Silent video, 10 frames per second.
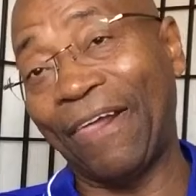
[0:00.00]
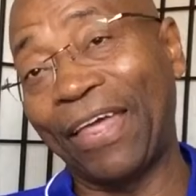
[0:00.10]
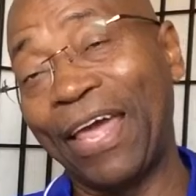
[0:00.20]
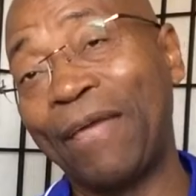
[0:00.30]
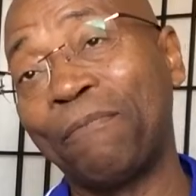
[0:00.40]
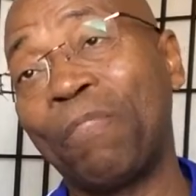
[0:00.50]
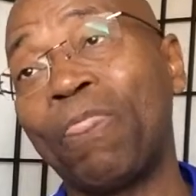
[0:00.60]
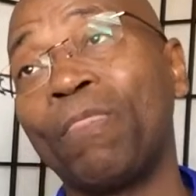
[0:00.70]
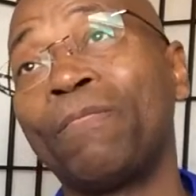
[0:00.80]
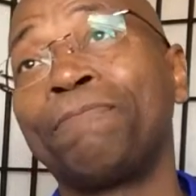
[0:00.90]
Okay?
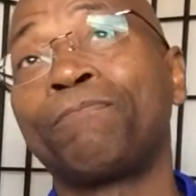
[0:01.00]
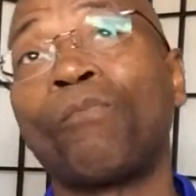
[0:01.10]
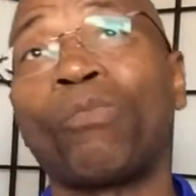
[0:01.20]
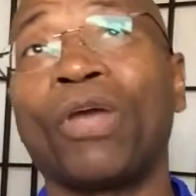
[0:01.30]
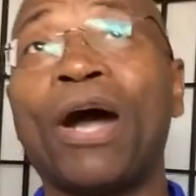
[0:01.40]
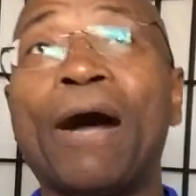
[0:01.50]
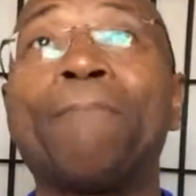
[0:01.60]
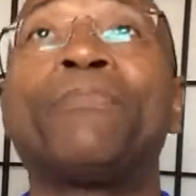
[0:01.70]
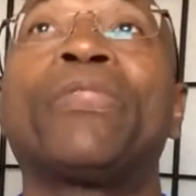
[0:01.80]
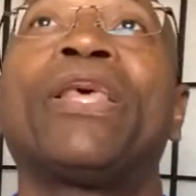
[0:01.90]

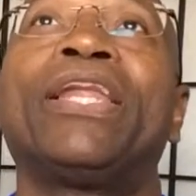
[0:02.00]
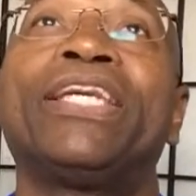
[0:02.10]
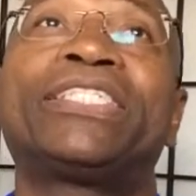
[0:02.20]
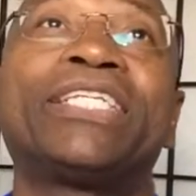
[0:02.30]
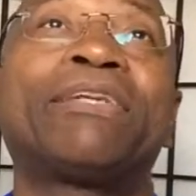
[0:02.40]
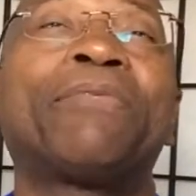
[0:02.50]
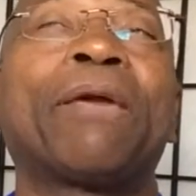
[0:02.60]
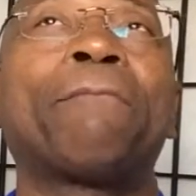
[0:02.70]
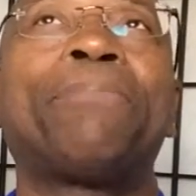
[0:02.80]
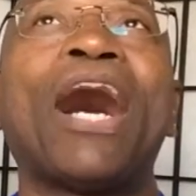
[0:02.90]
Um, let's say
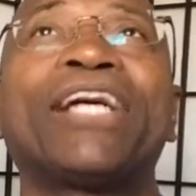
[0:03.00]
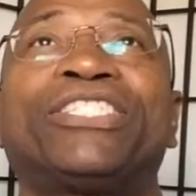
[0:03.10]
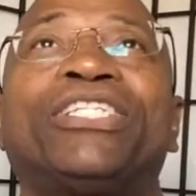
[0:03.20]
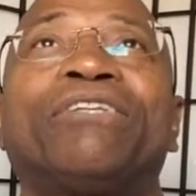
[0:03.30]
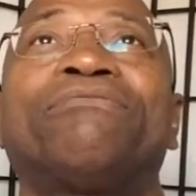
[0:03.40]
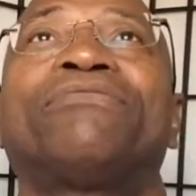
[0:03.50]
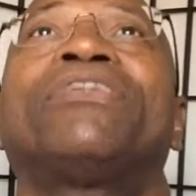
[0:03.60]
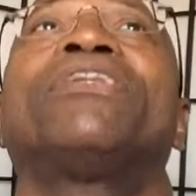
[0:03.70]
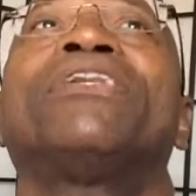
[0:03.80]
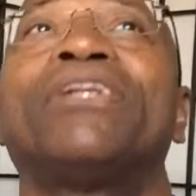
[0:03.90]
something positive.
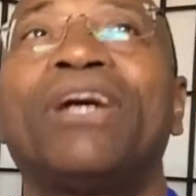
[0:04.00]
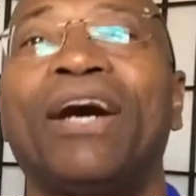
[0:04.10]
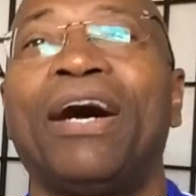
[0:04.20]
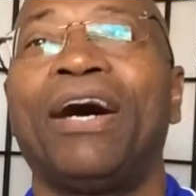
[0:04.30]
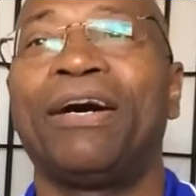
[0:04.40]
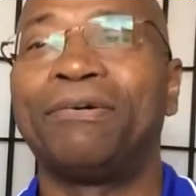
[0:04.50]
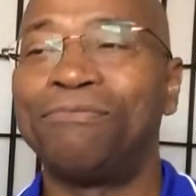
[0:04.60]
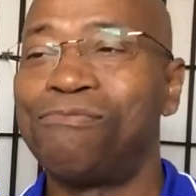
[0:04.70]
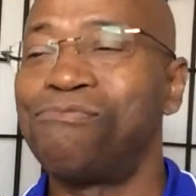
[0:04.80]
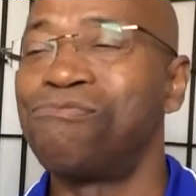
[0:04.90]

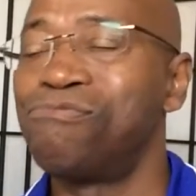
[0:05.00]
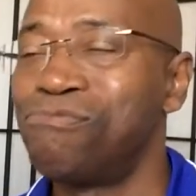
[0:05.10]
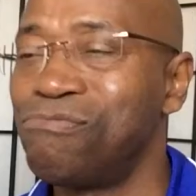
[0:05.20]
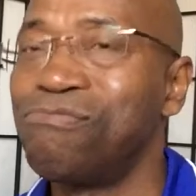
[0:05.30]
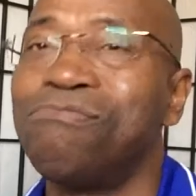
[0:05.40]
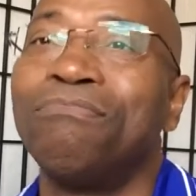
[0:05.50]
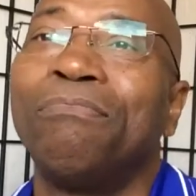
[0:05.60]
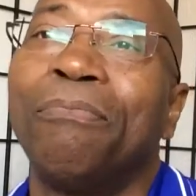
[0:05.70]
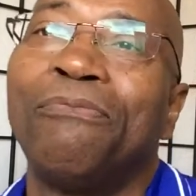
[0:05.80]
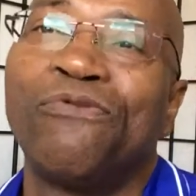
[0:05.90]
Um,
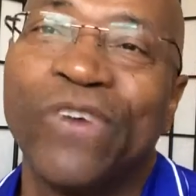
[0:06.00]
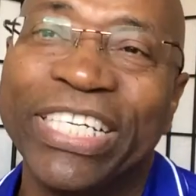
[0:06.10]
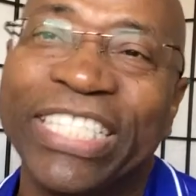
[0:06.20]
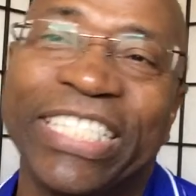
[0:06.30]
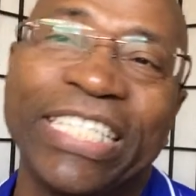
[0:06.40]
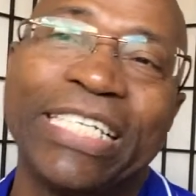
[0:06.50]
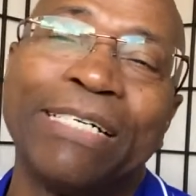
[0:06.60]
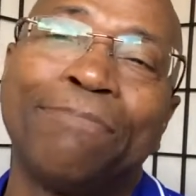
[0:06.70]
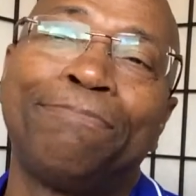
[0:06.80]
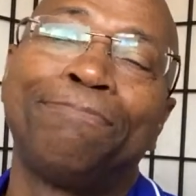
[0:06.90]

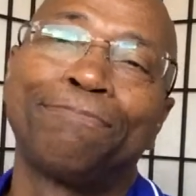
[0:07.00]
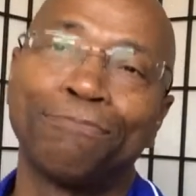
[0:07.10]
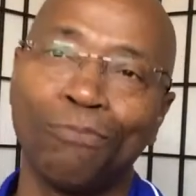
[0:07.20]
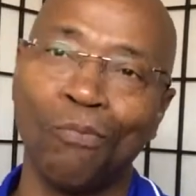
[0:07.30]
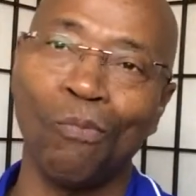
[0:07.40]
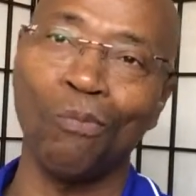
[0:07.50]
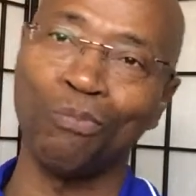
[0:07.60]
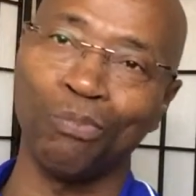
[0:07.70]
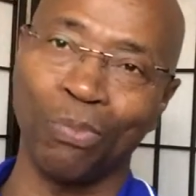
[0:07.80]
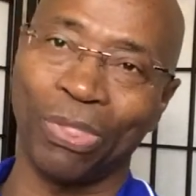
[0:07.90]
friendship,
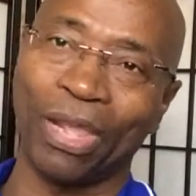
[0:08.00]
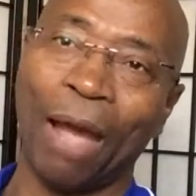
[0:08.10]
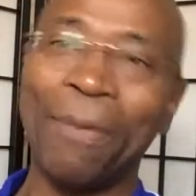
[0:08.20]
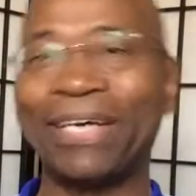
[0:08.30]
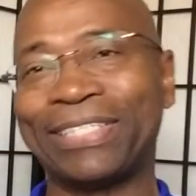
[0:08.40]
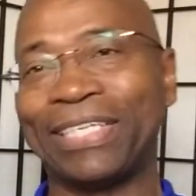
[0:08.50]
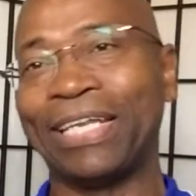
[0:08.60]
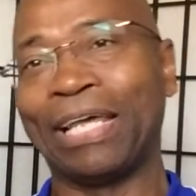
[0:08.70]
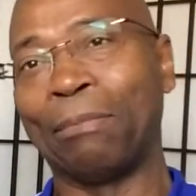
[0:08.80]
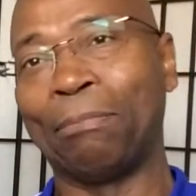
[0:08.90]
how about
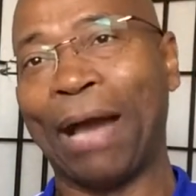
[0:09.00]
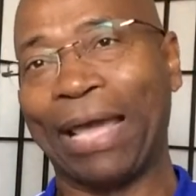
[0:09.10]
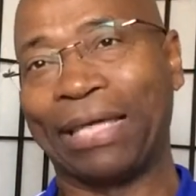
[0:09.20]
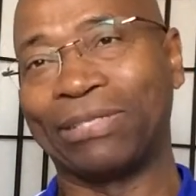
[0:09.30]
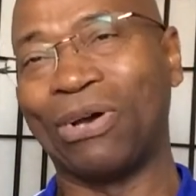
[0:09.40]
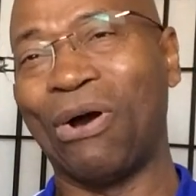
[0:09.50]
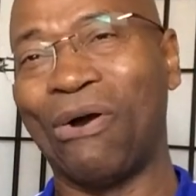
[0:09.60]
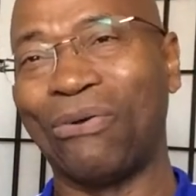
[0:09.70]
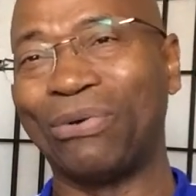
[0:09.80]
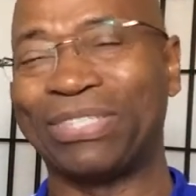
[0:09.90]
stealing a bike?
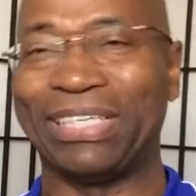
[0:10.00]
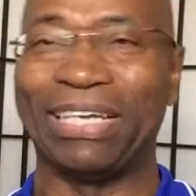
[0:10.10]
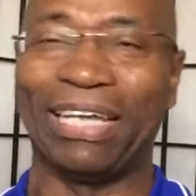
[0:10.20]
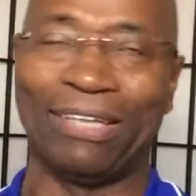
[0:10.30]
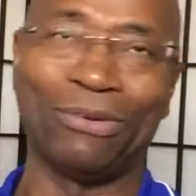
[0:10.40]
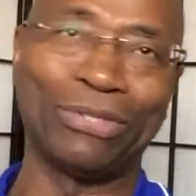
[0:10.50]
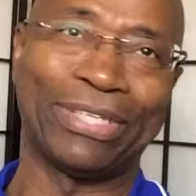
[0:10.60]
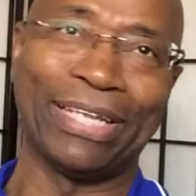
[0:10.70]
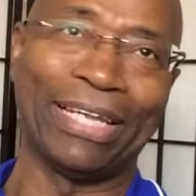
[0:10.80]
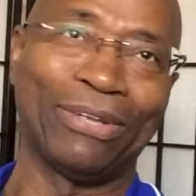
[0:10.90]
No, no stealing, no
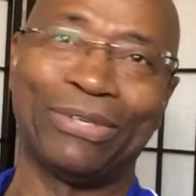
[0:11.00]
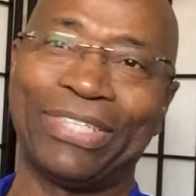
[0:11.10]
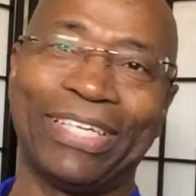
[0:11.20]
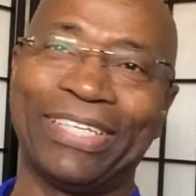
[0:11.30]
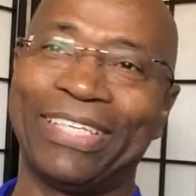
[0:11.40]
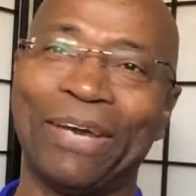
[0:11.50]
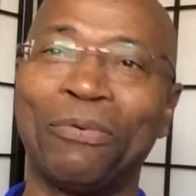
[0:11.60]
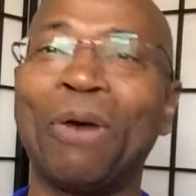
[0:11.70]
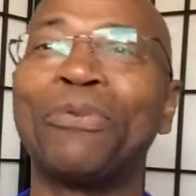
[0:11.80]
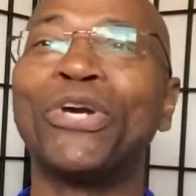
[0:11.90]
stealing, no stealing
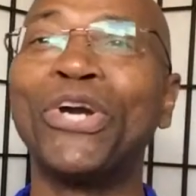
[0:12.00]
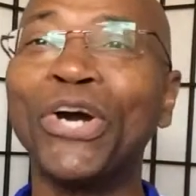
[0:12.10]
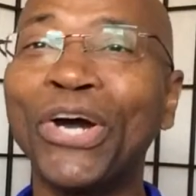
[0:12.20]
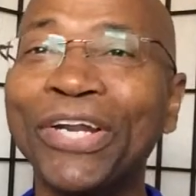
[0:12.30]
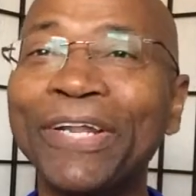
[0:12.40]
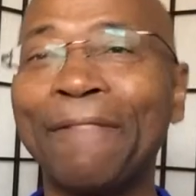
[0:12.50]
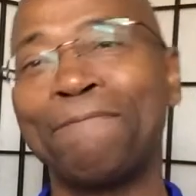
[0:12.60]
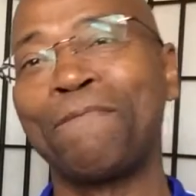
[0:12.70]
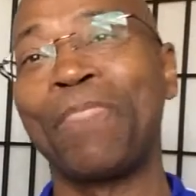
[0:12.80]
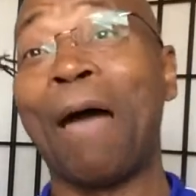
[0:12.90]
today. We're gonna be good.
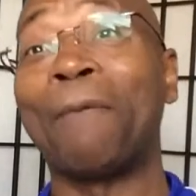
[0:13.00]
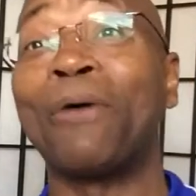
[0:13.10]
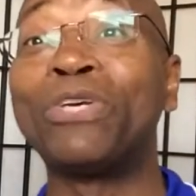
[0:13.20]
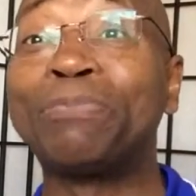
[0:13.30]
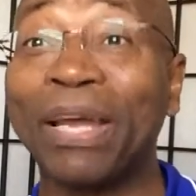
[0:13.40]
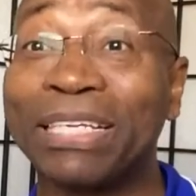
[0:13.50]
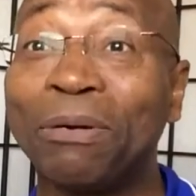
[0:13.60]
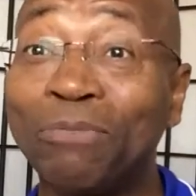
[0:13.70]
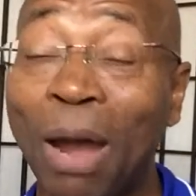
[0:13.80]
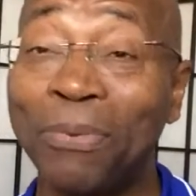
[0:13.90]
How about
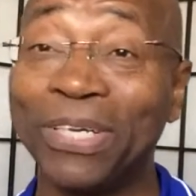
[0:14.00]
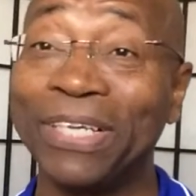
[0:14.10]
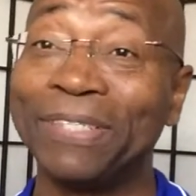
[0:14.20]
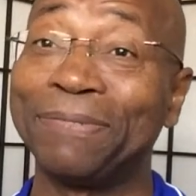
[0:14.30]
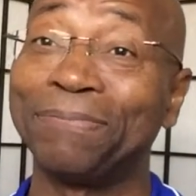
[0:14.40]
respecting on property?